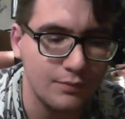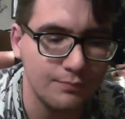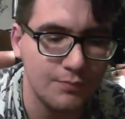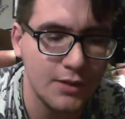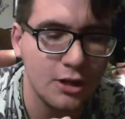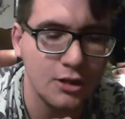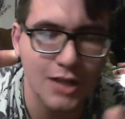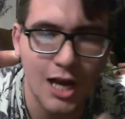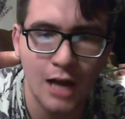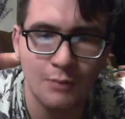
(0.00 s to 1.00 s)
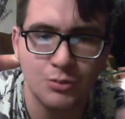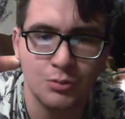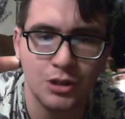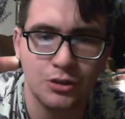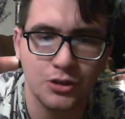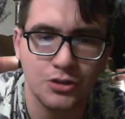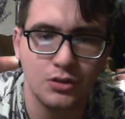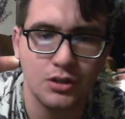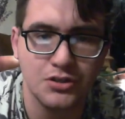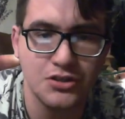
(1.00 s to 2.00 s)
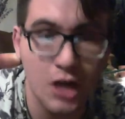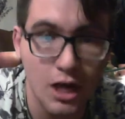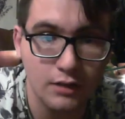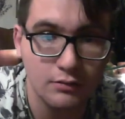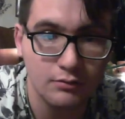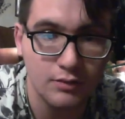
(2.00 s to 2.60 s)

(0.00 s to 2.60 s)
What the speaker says: there are times when a crystal is done